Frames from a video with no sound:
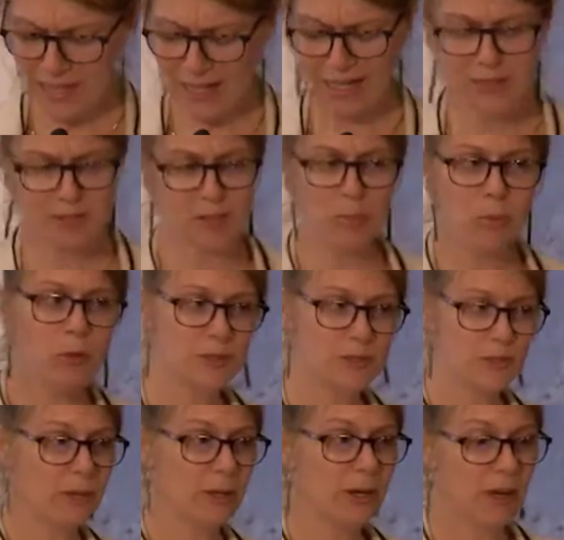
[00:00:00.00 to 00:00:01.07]
It
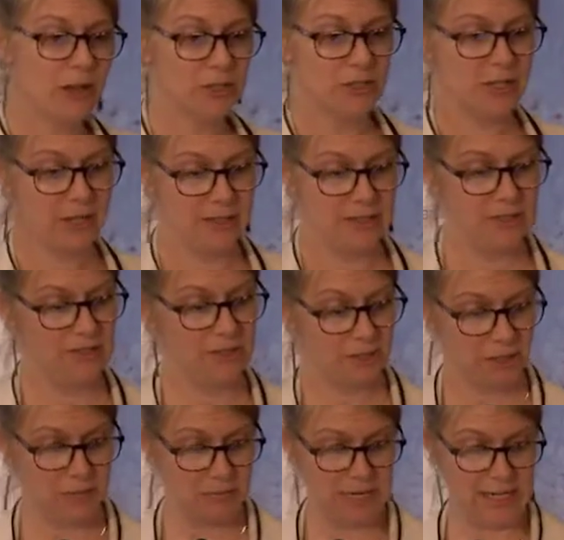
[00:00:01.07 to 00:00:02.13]
supports precautionary
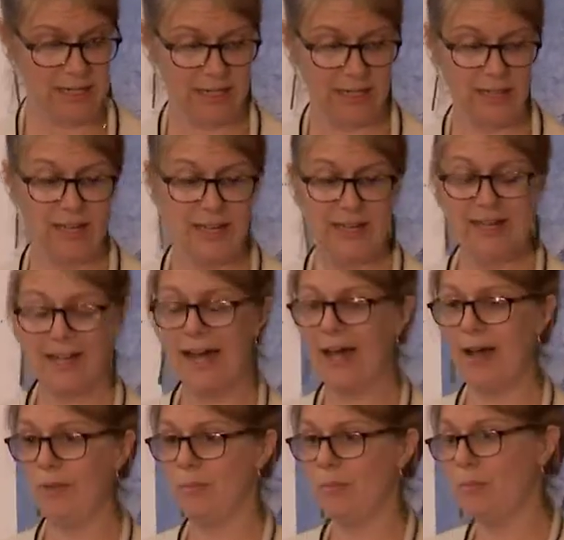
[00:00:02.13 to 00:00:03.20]
decision making,
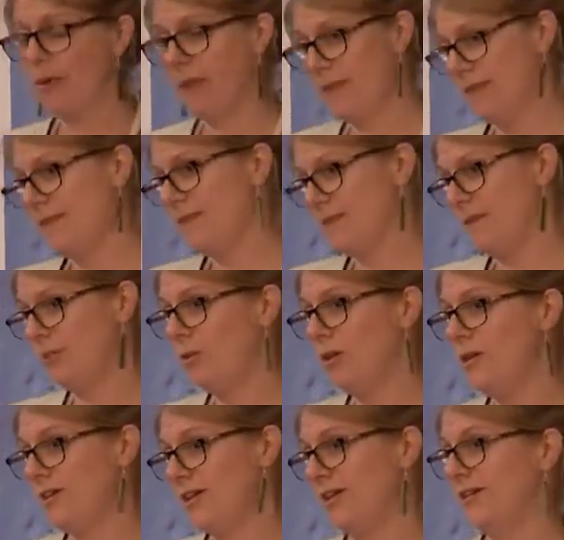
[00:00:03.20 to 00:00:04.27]
but the
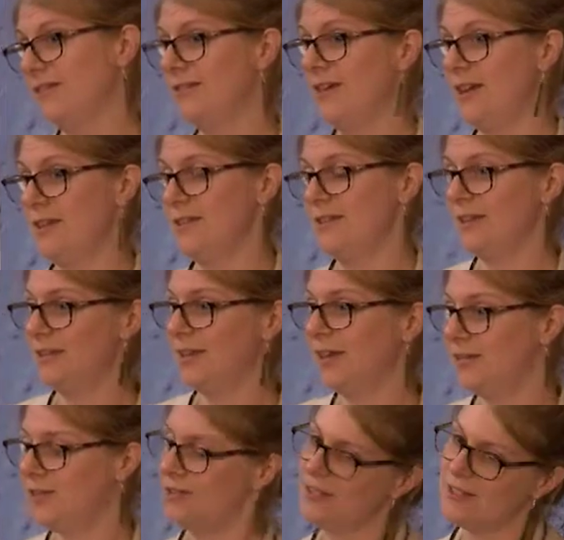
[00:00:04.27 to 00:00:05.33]
one thing that I think
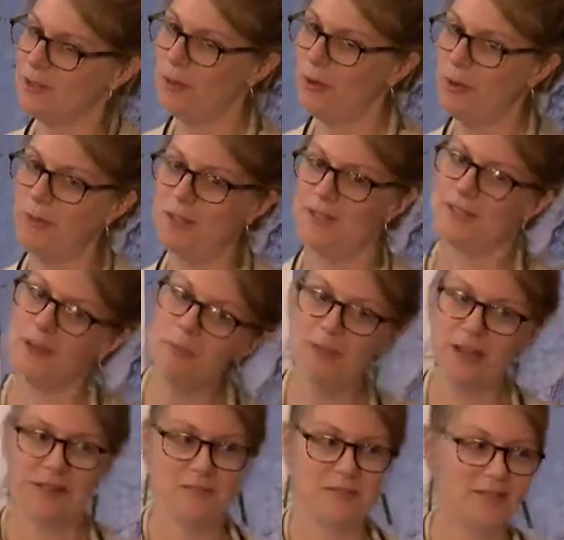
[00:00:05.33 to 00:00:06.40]
is a disappointment
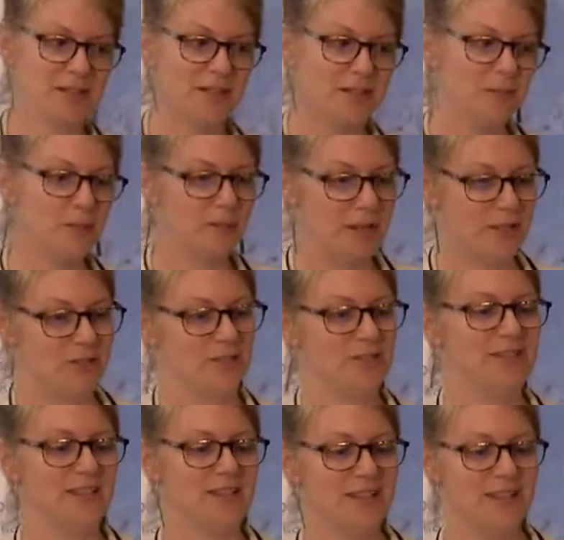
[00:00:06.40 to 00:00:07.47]
sometimes to the
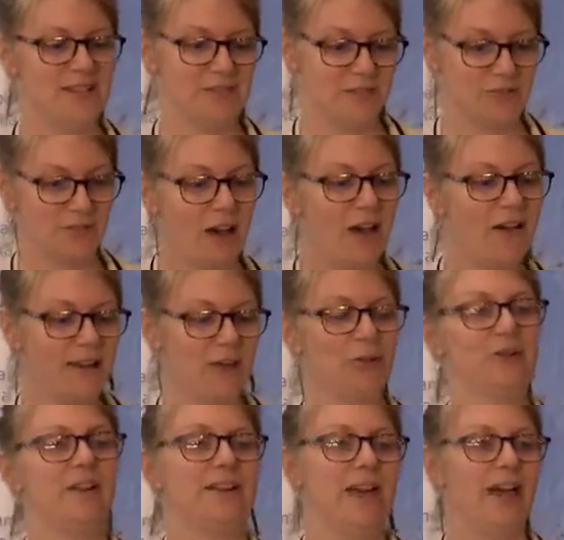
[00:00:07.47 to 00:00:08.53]
implementers is that it does not
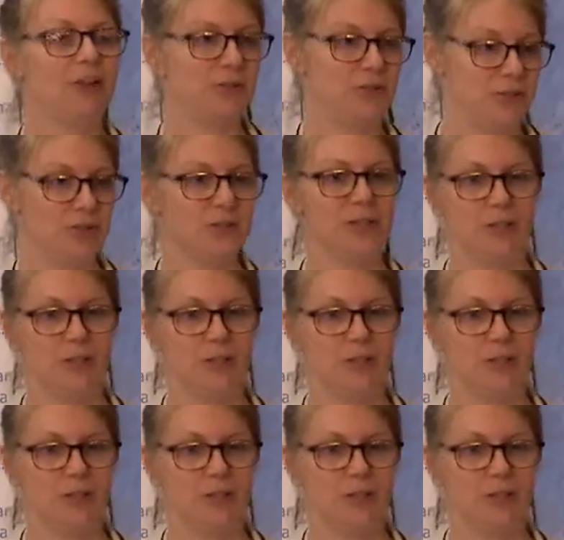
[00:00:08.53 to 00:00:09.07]
outline how to do a